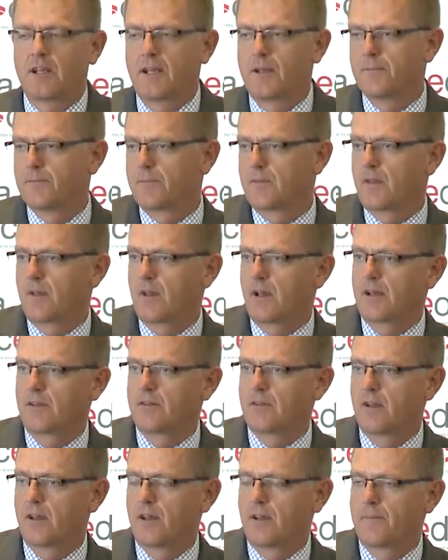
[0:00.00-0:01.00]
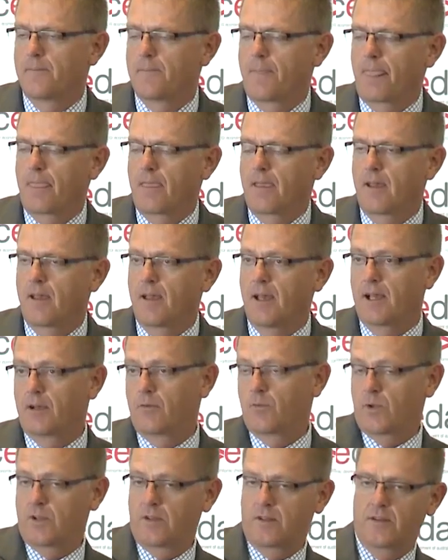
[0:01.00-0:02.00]

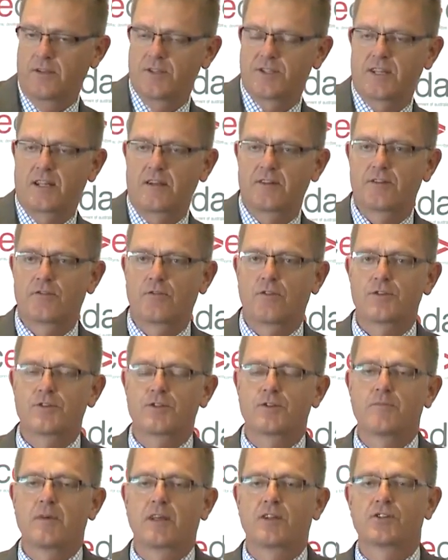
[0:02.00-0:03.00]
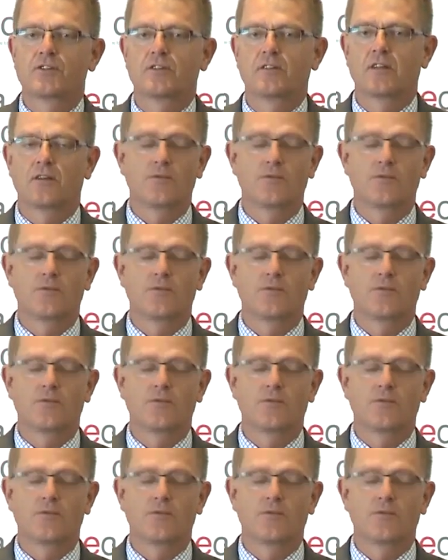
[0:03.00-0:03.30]
and when the Senator also mentioned